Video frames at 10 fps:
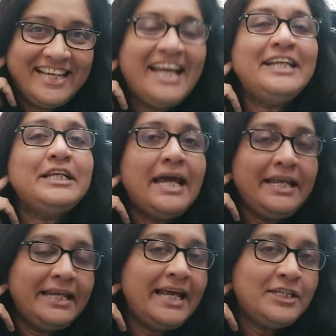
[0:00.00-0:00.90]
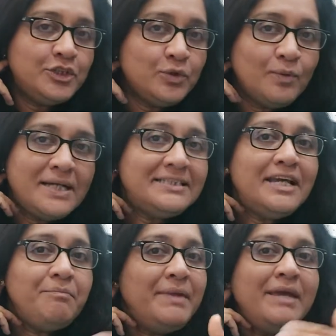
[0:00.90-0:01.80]
and show us
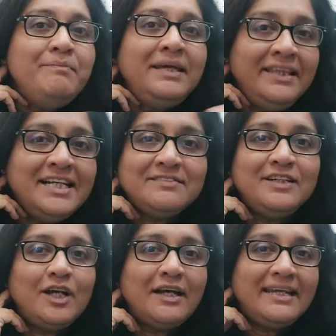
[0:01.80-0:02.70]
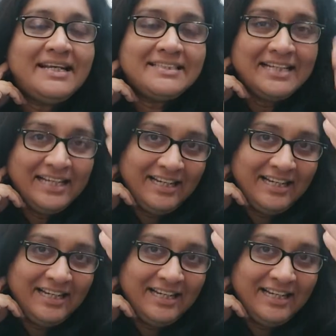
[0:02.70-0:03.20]
that maybe things were not as